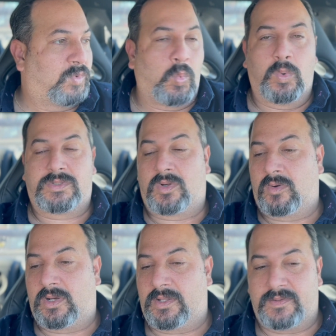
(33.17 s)
what's
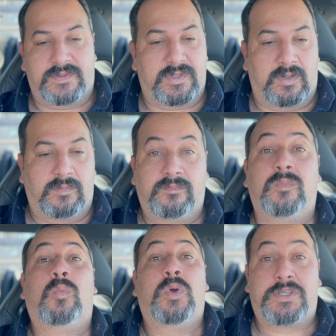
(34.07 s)
going on. So
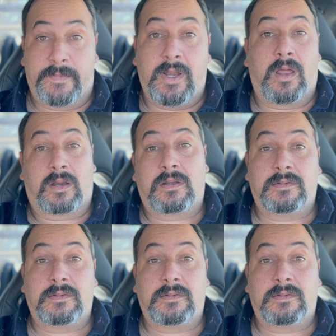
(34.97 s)
wish me luck.